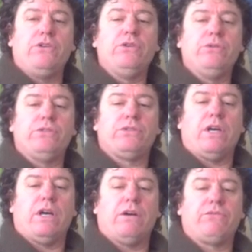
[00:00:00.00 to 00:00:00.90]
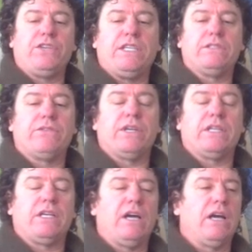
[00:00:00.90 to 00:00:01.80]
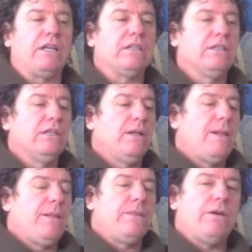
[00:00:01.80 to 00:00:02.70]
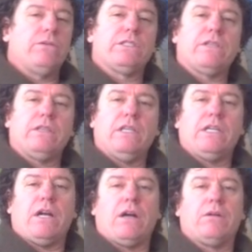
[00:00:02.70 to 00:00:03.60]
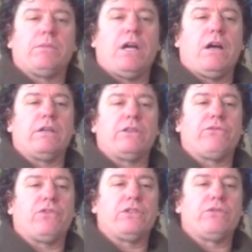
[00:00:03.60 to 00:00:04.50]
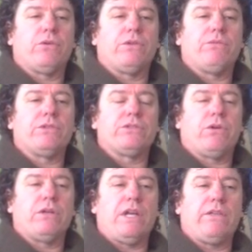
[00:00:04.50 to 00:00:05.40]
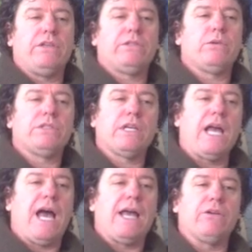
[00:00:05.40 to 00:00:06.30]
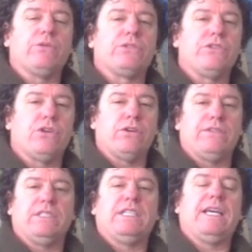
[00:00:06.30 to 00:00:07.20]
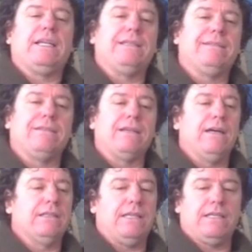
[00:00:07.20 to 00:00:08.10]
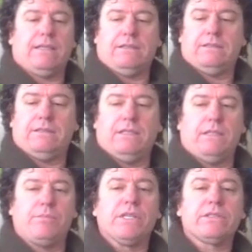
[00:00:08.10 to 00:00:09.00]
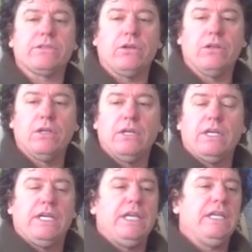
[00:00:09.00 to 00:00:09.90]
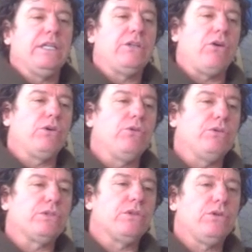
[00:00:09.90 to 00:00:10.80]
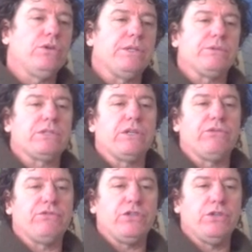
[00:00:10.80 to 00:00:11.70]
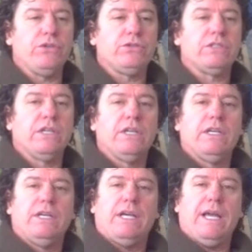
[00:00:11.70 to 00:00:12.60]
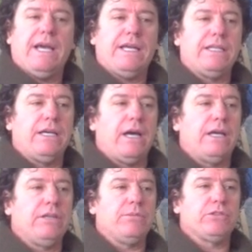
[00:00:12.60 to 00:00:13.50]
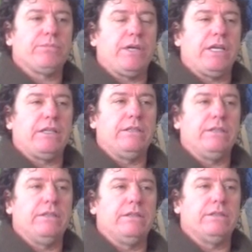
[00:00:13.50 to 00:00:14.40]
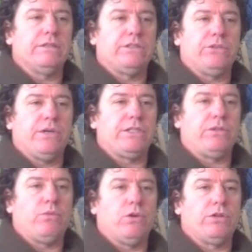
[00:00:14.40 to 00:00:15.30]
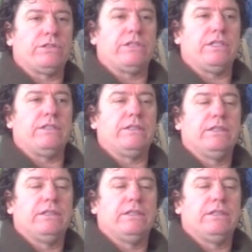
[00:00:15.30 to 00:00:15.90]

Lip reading: news feeds of any kind. There was suddenly an armed guard at the front door of the resort. Now this was a guy who was nervous. He had a little gun like a silly pistol. He didn't know who was who. He was confused. And he almost made the situation worse than